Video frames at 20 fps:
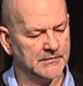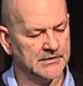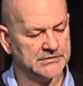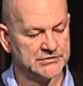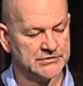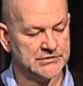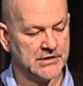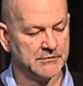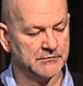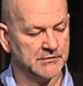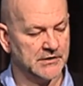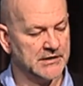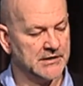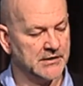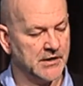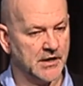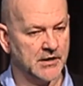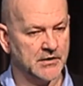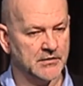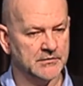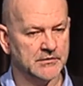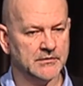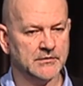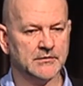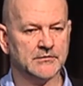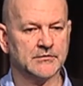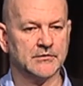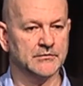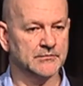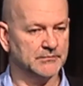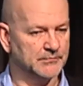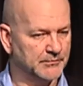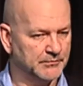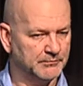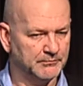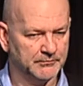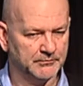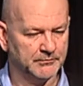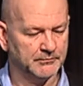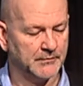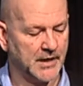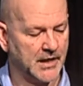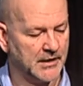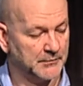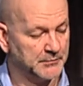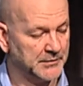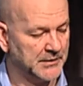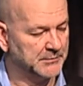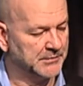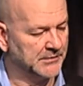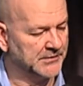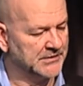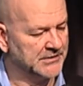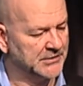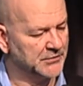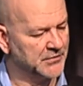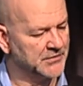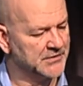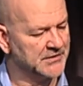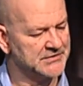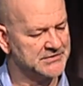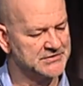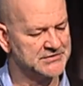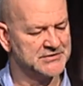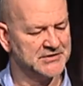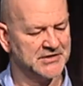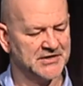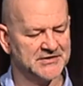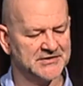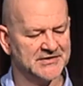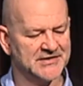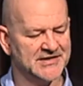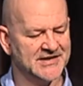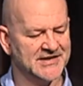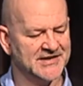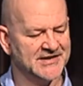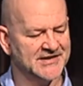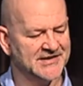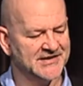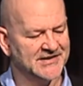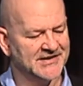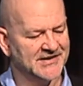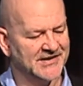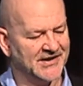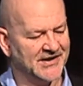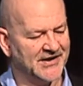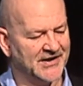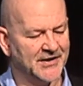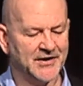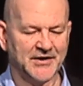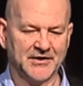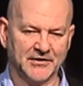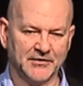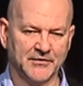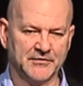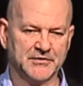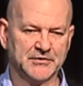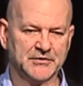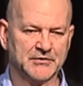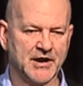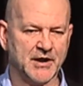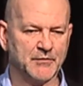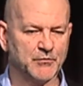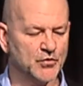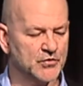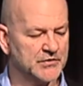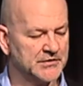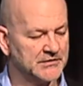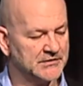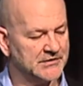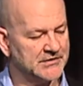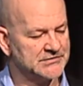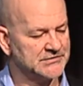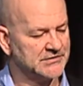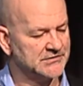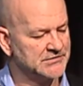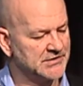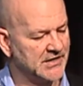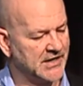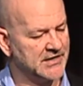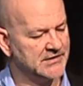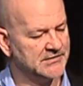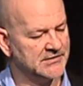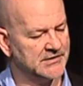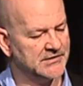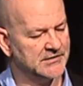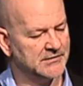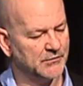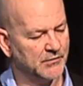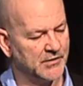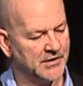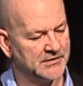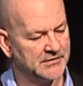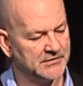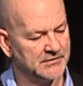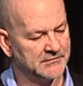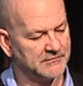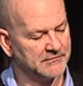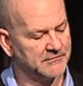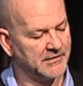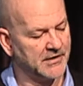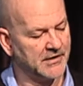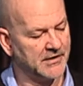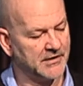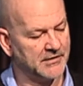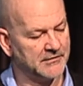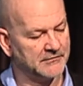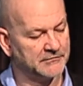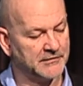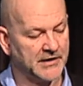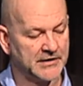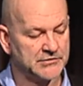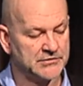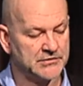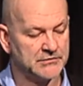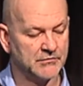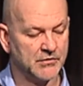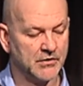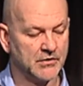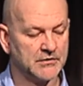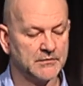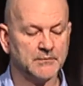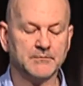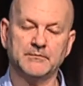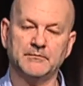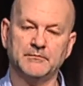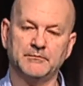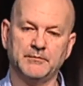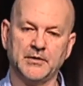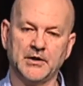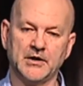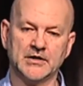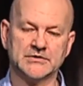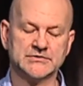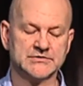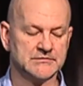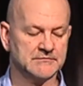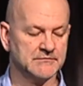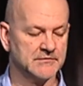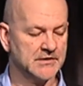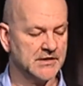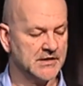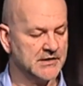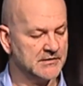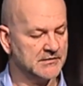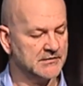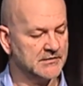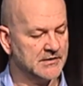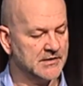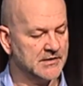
It's generally known through people in the audience that a lot of the groundwater is contained in weathered and fractured rock parts of the